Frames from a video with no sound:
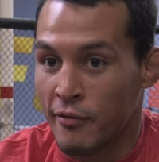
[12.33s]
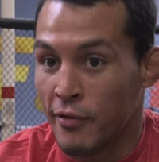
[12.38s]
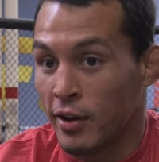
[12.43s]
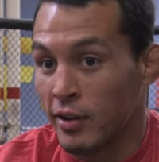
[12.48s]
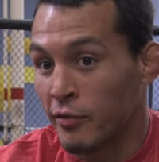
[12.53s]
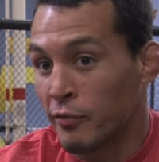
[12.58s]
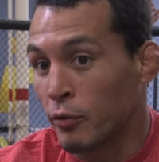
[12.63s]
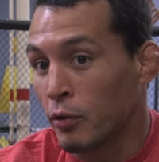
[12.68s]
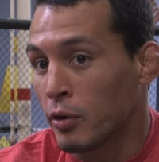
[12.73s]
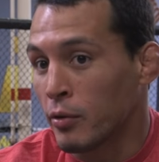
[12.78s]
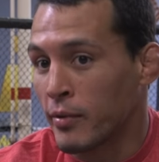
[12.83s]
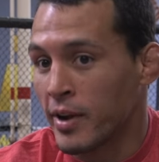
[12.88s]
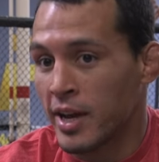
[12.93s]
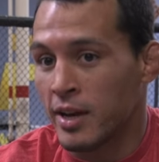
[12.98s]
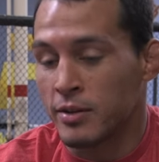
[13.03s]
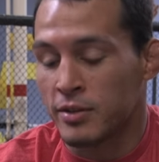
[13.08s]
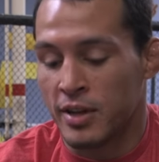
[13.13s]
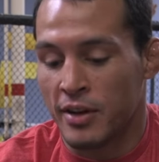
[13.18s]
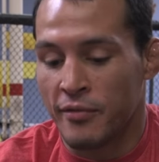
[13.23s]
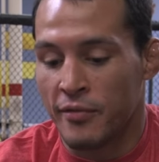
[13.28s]
I fought four
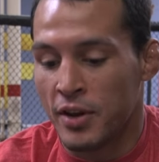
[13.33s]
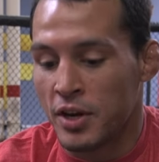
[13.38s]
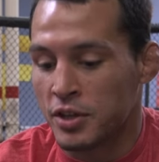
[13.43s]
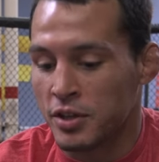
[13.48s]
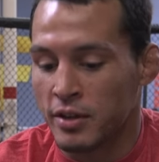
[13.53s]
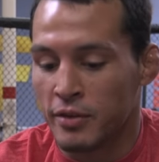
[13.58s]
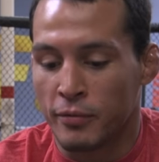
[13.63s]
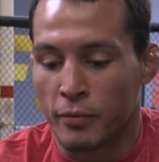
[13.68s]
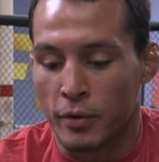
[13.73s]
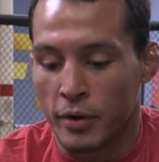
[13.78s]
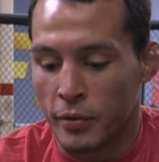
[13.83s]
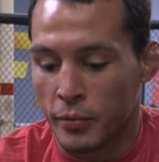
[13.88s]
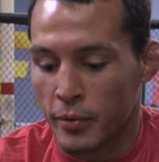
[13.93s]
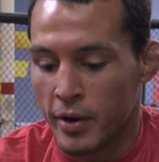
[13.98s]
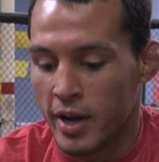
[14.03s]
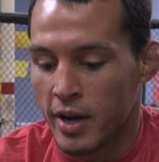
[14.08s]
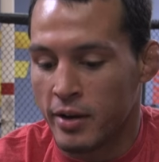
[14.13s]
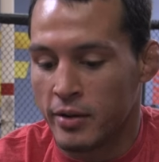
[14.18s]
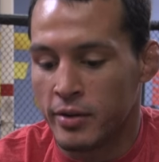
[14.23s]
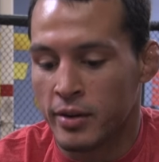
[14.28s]
rounds, I finished in the fourth
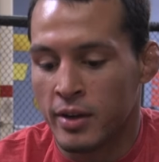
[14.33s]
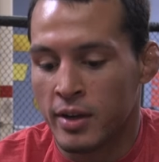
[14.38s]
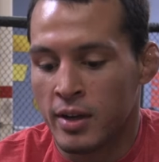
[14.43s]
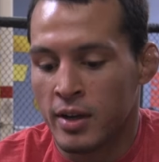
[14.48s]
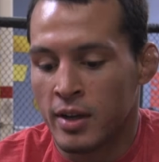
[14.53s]
round.